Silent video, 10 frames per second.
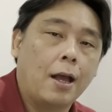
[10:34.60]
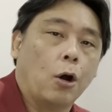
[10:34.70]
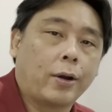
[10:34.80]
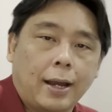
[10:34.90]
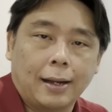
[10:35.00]

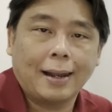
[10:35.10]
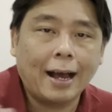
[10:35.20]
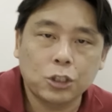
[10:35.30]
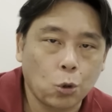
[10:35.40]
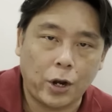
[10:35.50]
Okay,
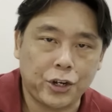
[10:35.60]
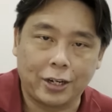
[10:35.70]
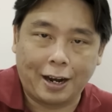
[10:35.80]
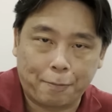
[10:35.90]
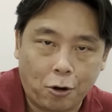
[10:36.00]
last
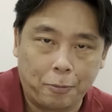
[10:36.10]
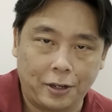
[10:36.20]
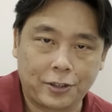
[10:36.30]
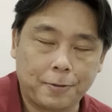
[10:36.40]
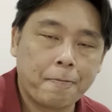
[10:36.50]
question, I
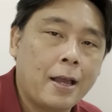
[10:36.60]
promise.